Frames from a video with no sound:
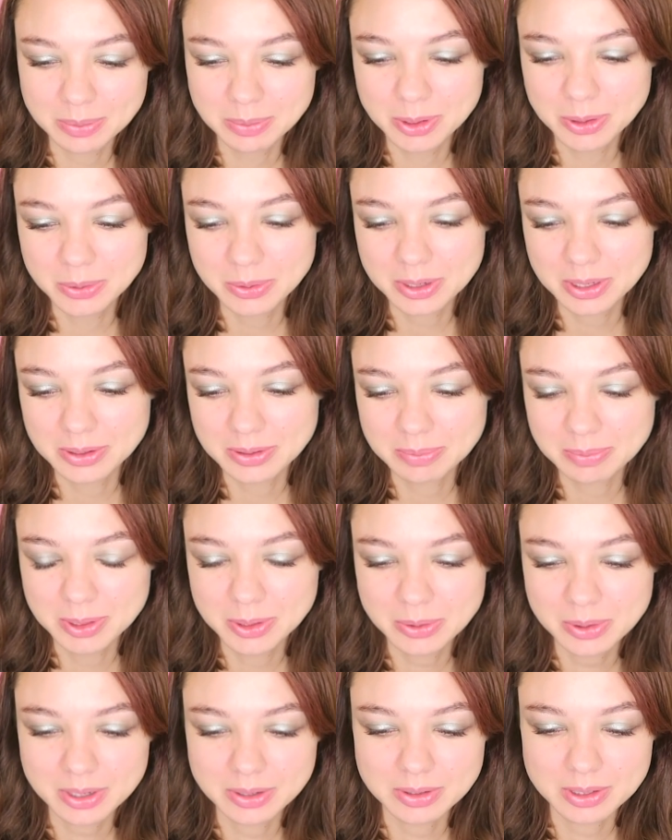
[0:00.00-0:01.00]
Keep on
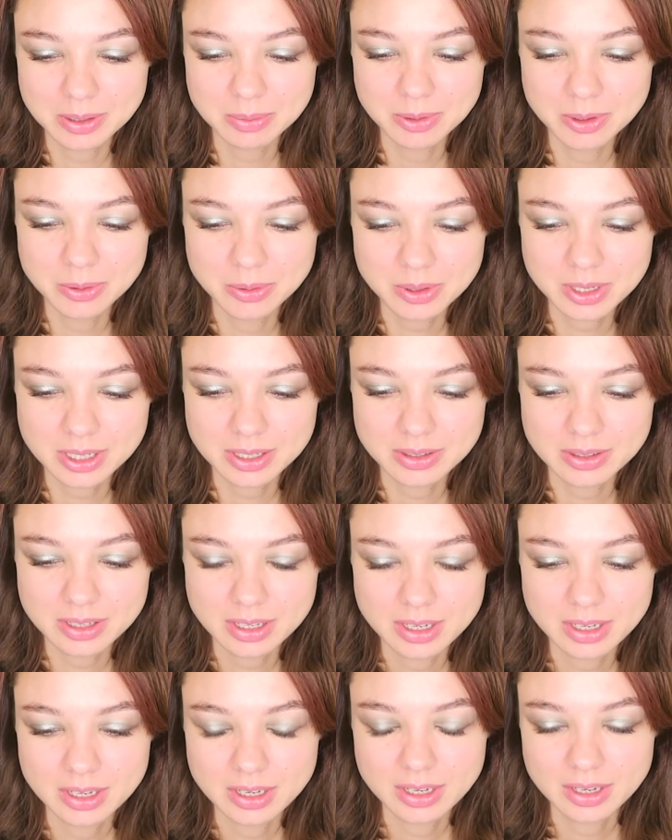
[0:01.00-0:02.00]
mewing. Mew,
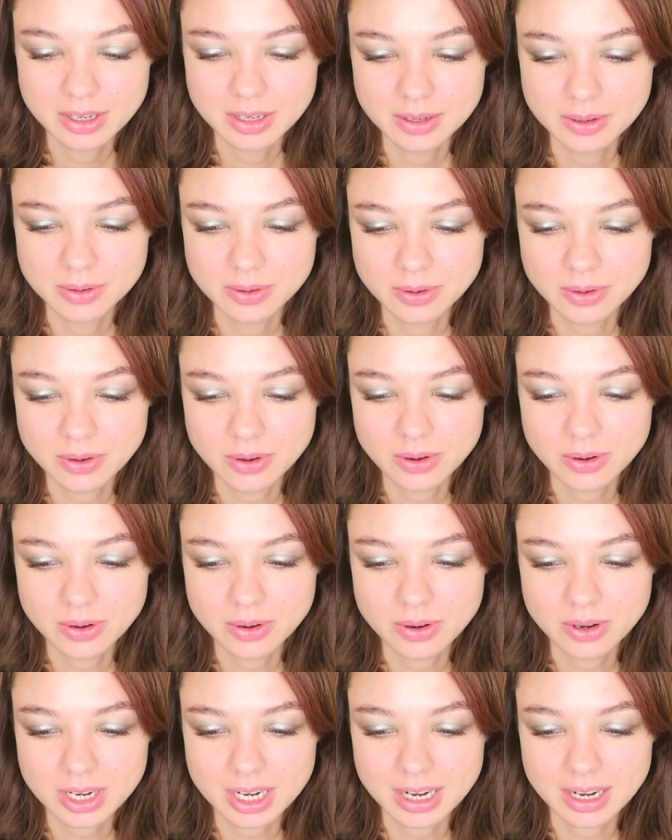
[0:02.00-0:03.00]
mew, mew.
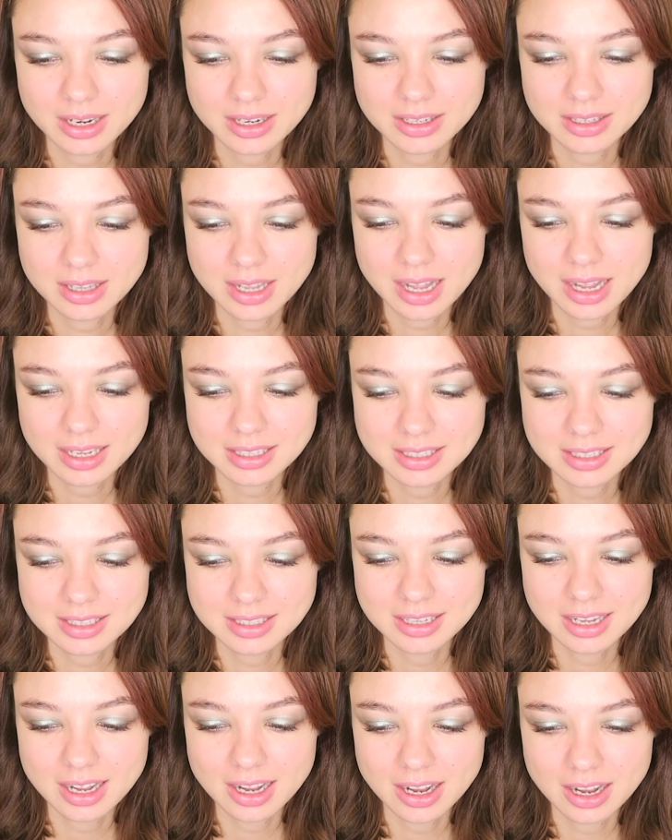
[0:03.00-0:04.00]
Ah, oh, it's so
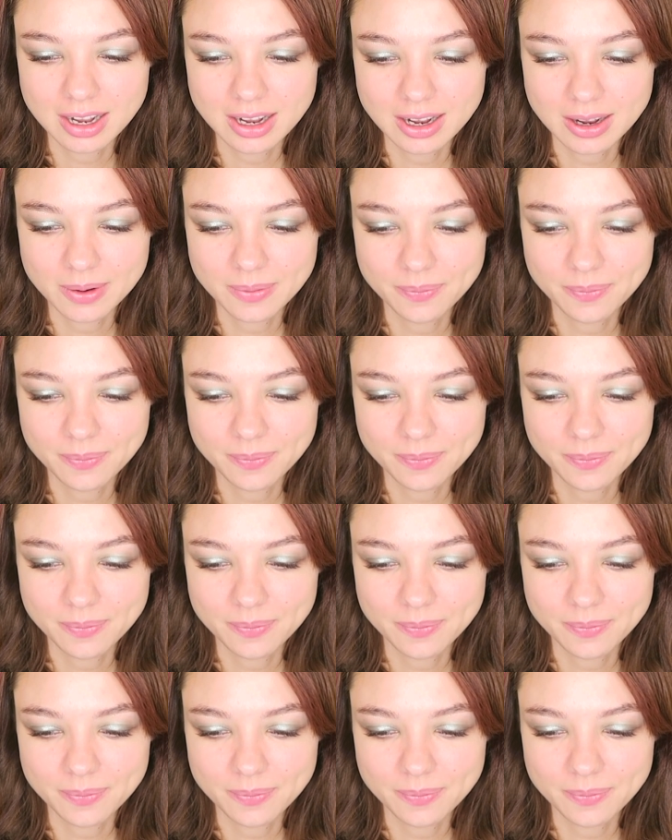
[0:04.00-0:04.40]
sweet.